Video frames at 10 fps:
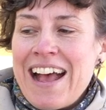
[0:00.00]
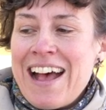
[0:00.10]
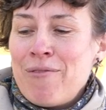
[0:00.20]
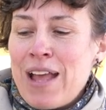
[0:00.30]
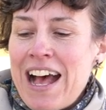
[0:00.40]

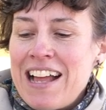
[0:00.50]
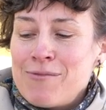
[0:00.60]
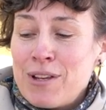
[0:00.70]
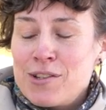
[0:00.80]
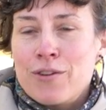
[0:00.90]
and we had
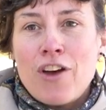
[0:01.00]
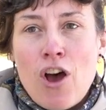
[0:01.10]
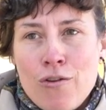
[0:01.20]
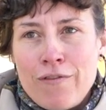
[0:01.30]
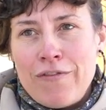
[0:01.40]
we sort of
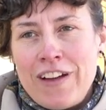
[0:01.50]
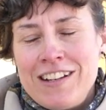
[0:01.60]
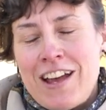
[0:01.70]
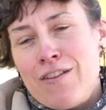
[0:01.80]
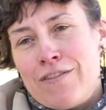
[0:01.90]
over
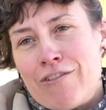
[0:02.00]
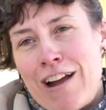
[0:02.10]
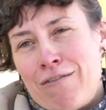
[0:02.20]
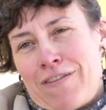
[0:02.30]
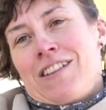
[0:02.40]
fund, over
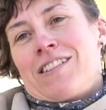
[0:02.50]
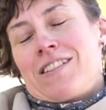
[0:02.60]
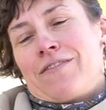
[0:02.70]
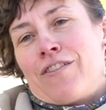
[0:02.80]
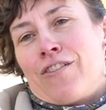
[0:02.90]
crowdfunded
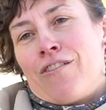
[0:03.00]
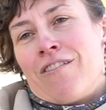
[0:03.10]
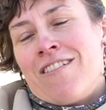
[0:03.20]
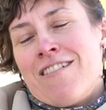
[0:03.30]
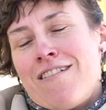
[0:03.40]

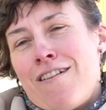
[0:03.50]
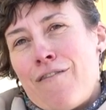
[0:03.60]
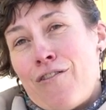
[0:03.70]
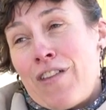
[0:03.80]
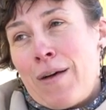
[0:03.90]
for
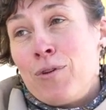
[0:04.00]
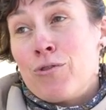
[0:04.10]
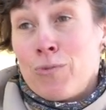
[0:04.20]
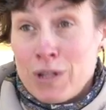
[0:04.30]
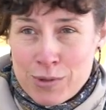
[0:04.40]
for that
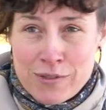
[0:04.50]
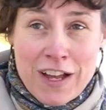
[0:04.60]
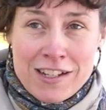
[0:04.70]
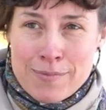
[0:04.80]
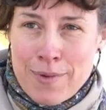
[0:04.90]
mural, which was
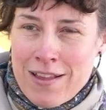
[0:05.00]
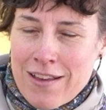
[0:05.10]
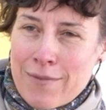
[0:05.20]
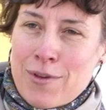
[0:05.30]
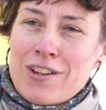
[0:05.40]
funded by the
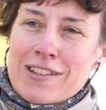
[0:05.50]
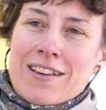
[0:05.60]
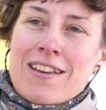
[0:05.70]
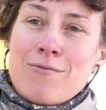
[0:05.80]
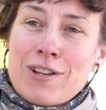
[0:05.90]

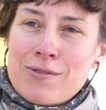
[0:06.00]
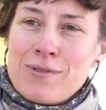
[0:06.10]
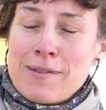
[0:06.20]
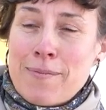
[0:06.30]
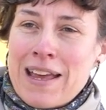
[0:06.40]
community, which
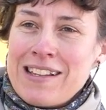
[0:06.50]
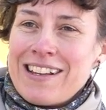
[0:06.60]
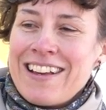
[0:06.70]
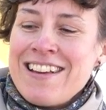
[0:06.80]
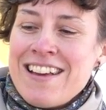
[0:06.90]
was
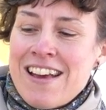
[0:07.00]
amazing.